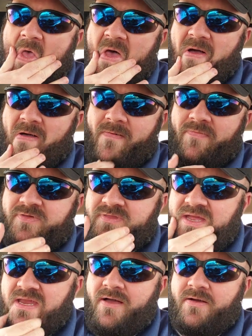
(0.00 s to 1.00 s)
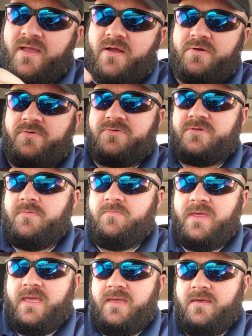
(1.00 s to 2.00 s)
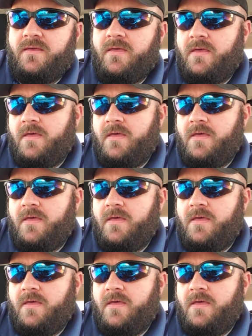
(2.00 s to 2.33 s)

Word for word: Um, standout characters to me